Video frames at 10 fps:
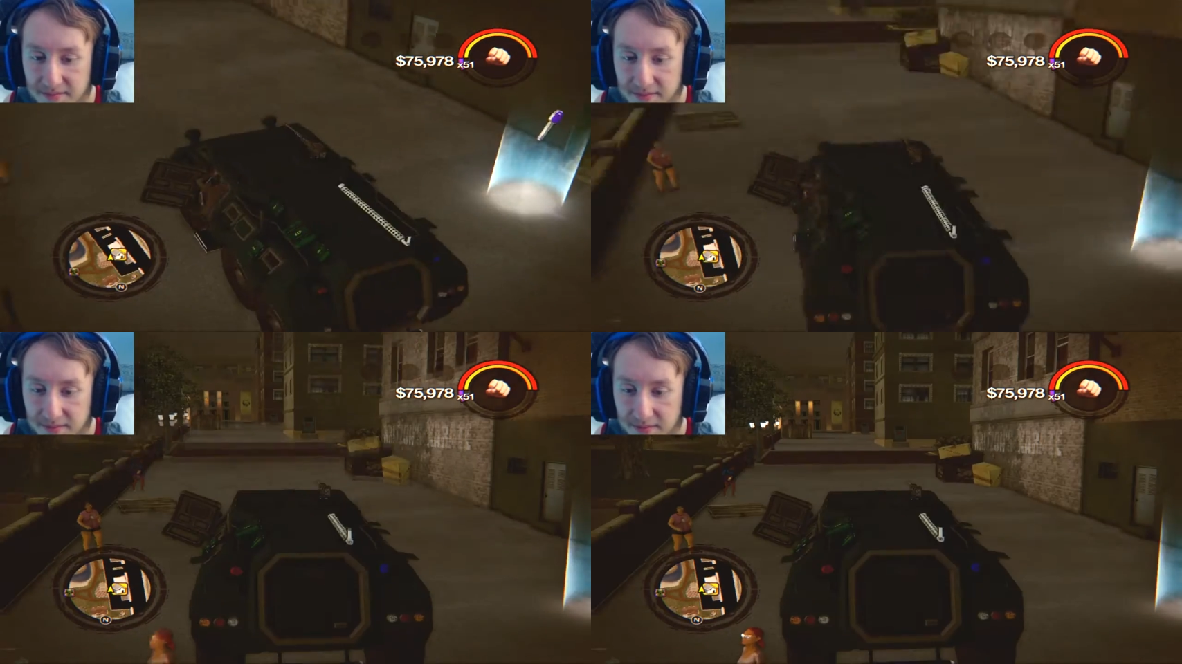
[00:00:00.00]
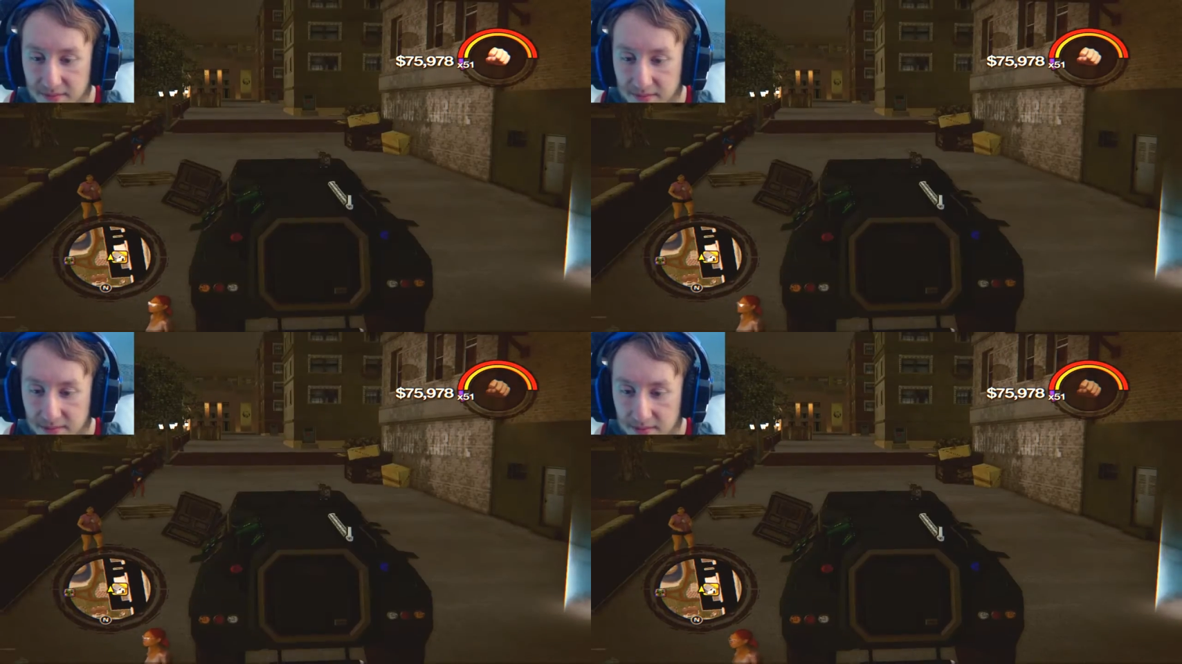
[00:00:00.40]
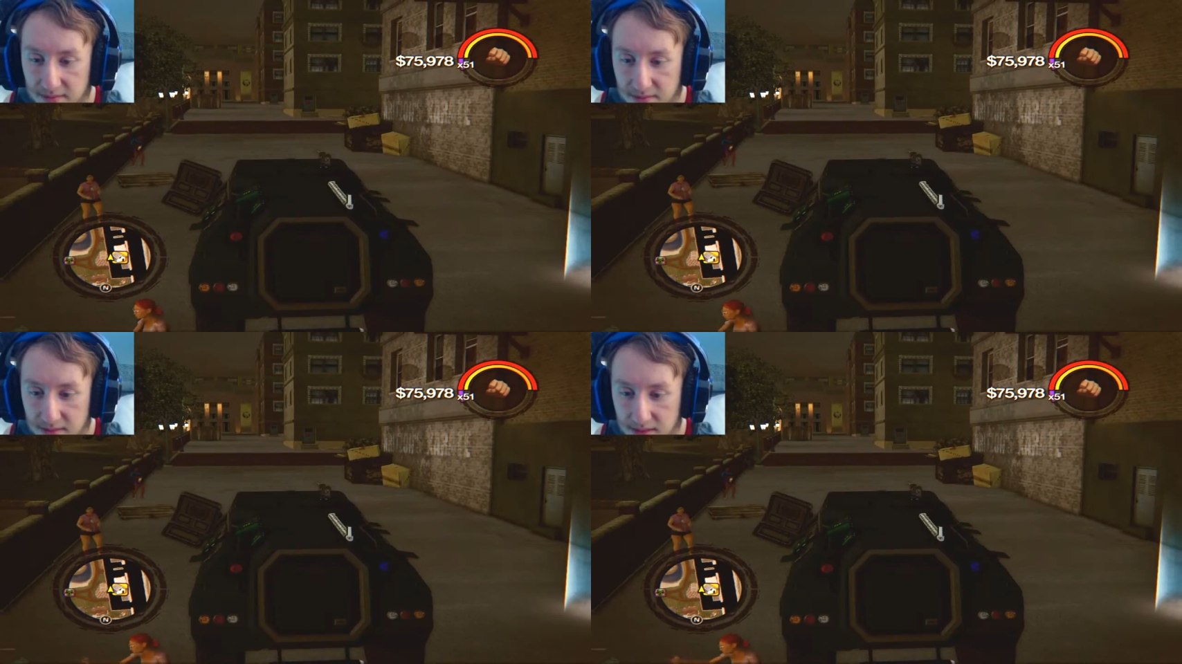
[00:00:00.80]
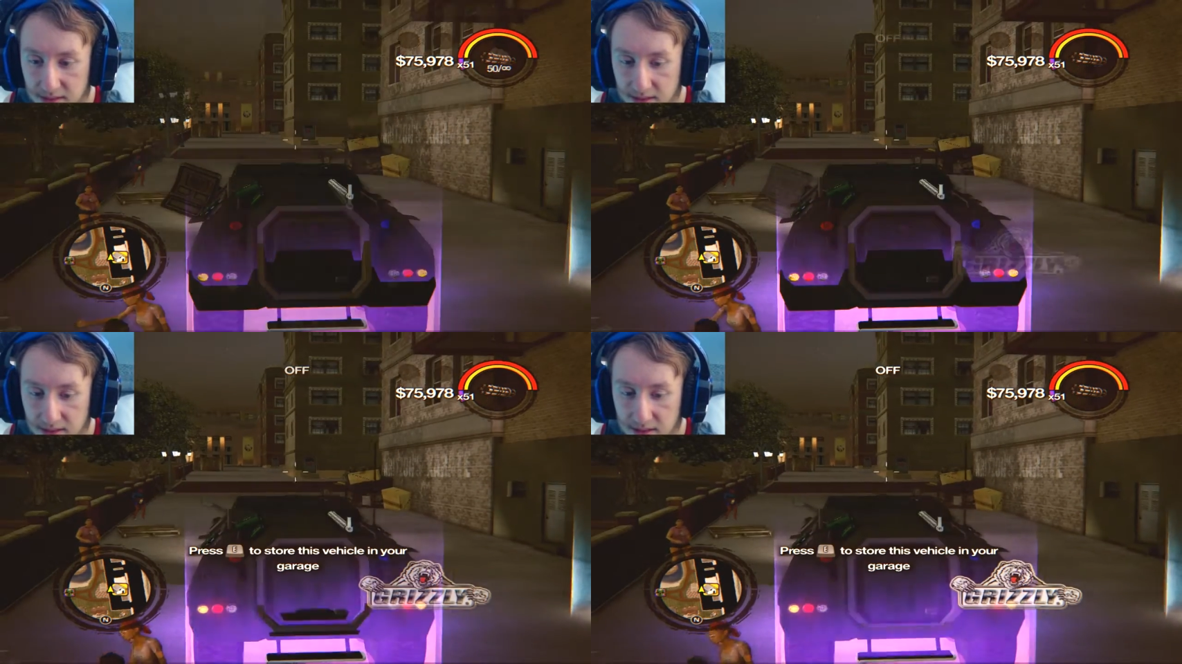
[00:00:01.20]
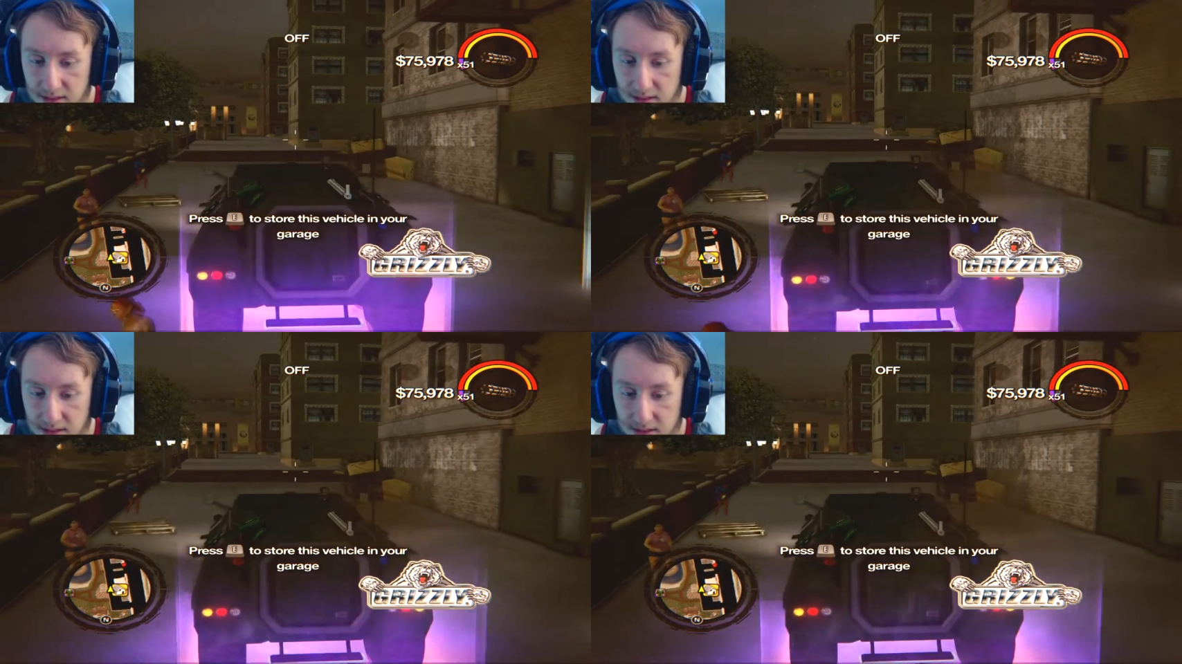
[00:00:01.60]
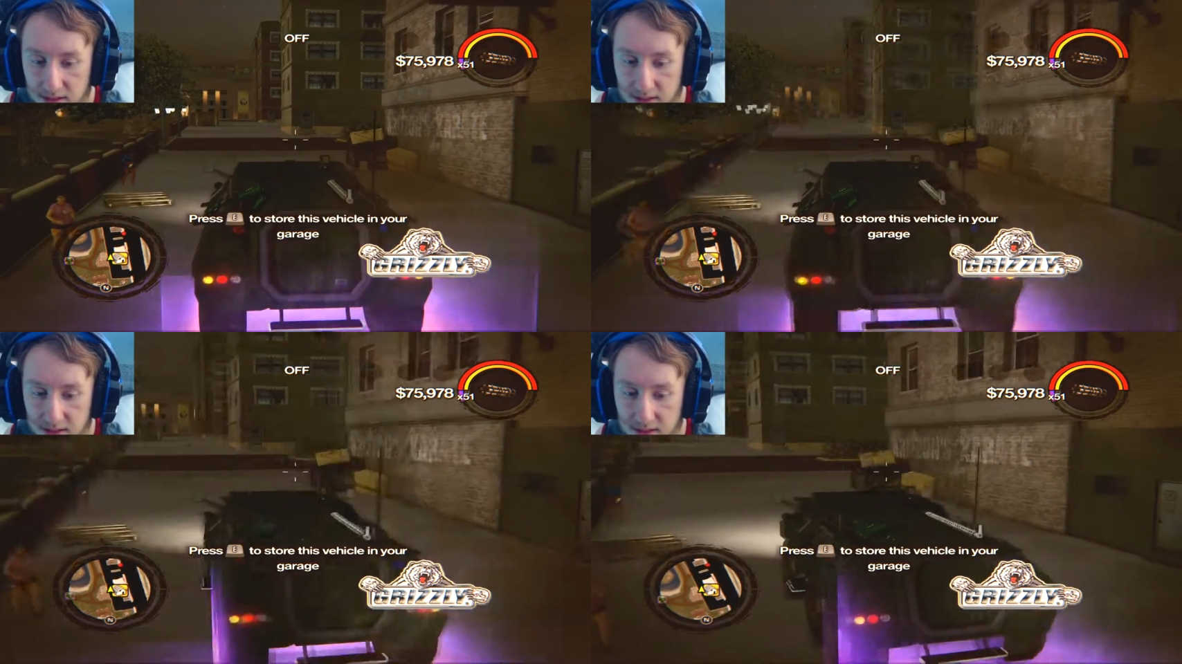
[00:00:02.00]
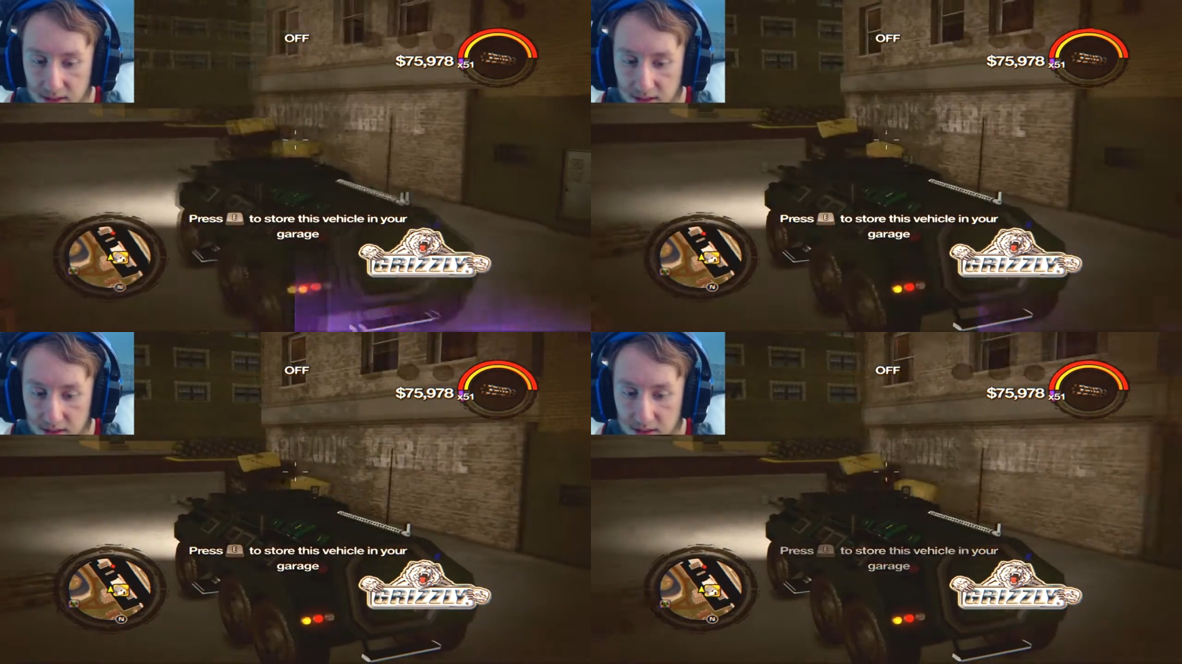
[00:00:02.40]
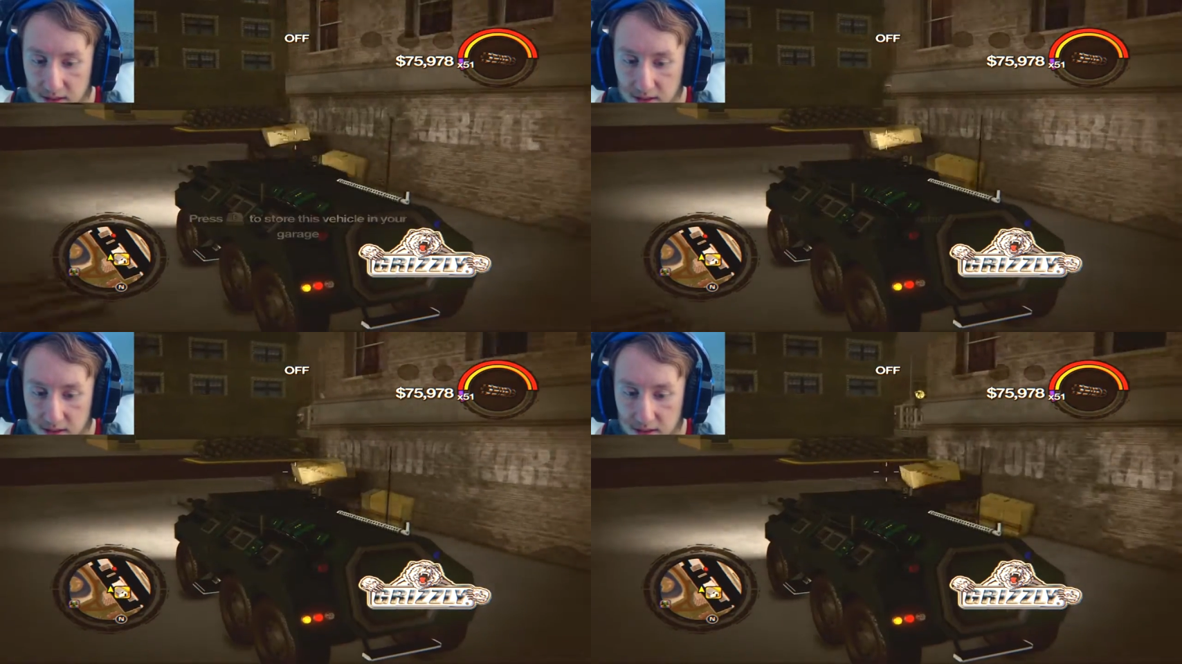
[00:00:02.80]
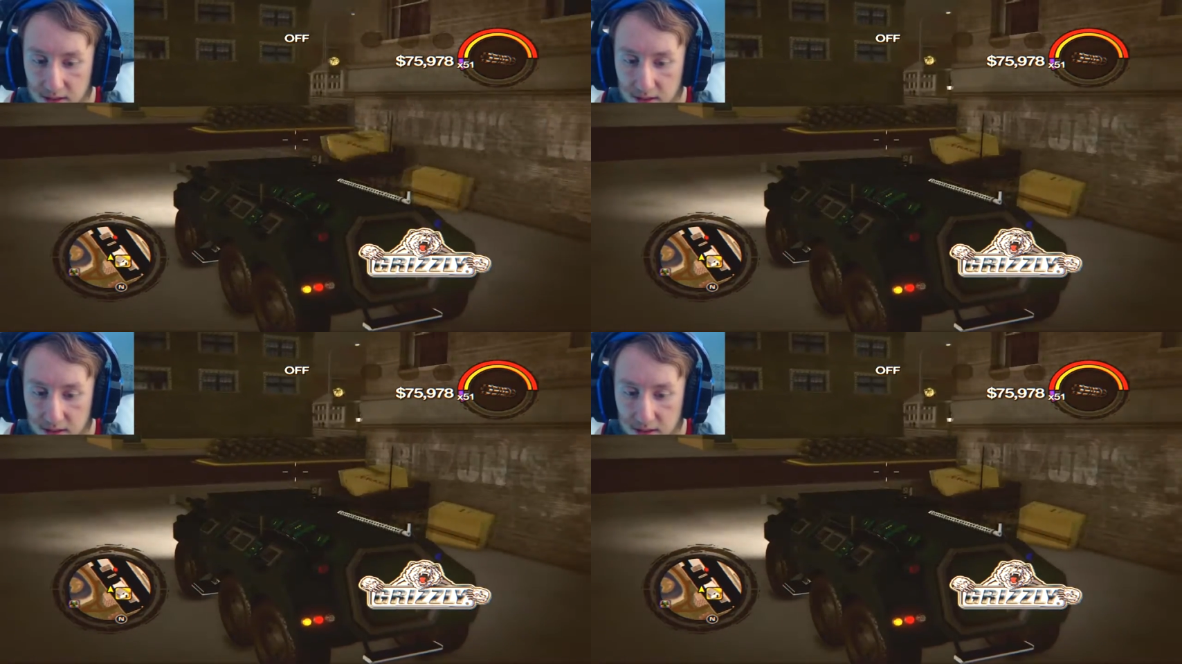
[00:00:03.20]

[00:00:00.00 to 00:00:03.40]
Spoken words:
No one is speaking in this clip.